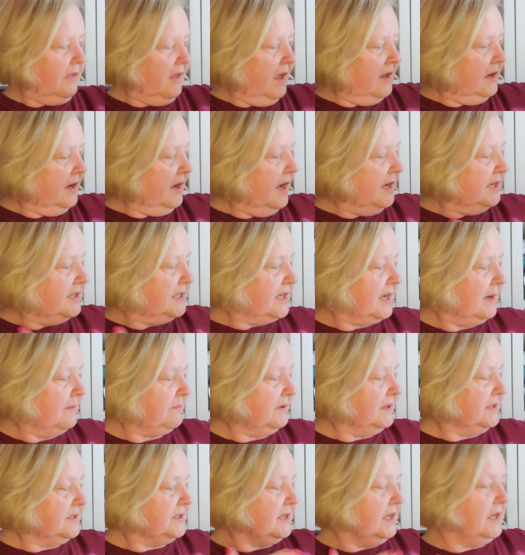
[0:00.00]
And I had a
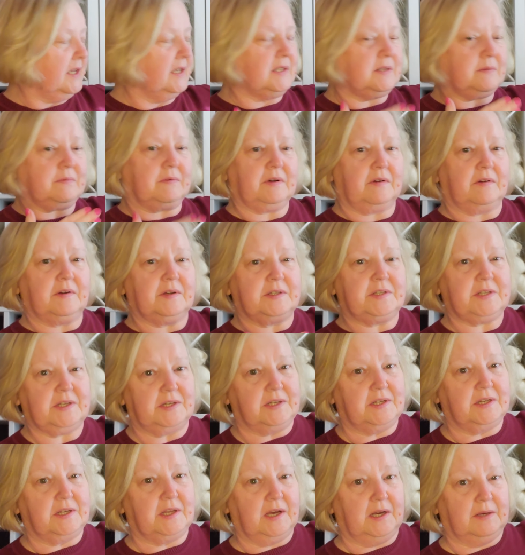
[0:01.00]
couple of days where I
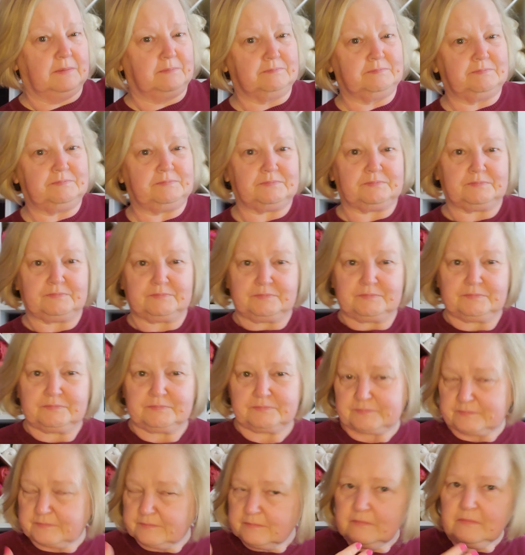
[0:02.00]
didn't
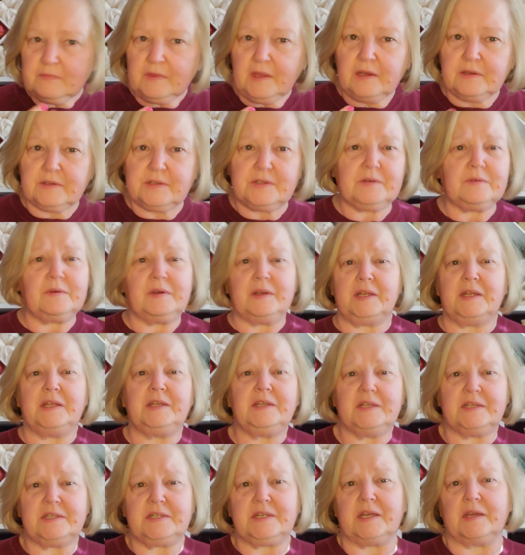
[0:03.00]
do any
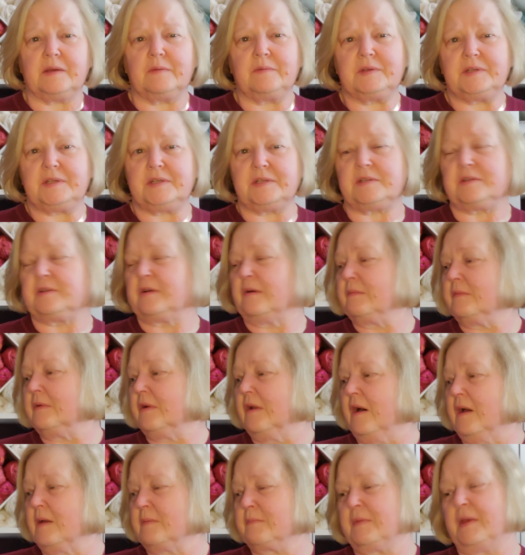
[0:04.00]
knitting, which is not
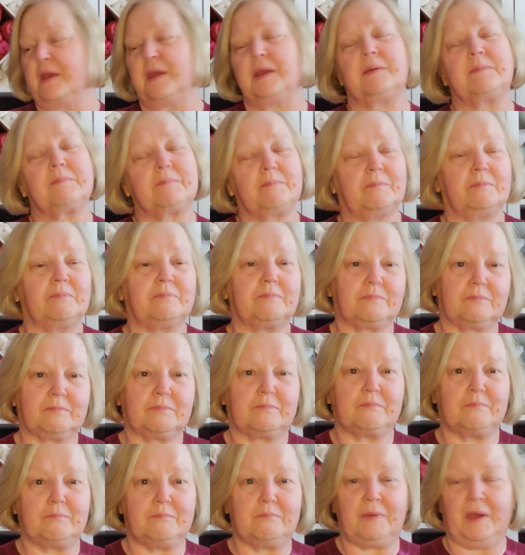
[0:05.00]
like me.
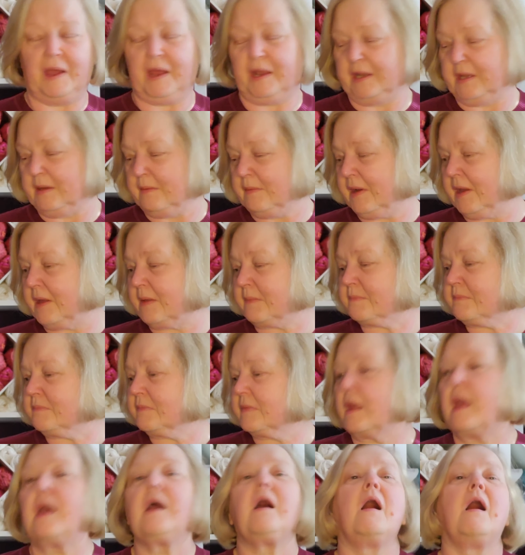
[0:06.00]
But anyway,
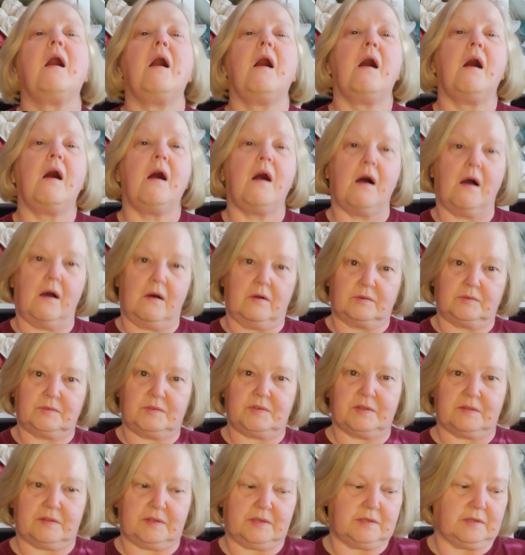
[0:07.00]
on
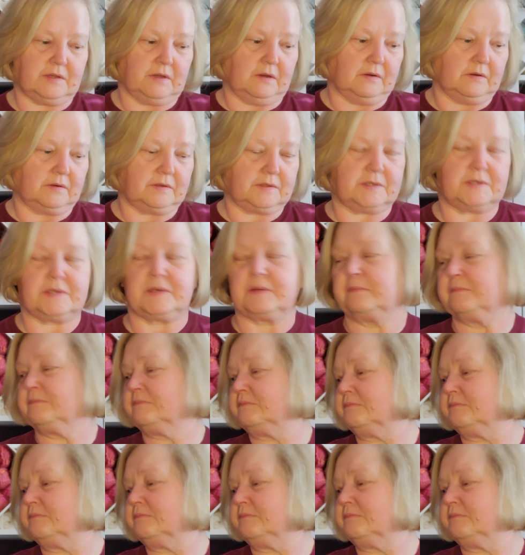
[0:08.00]
to the socks.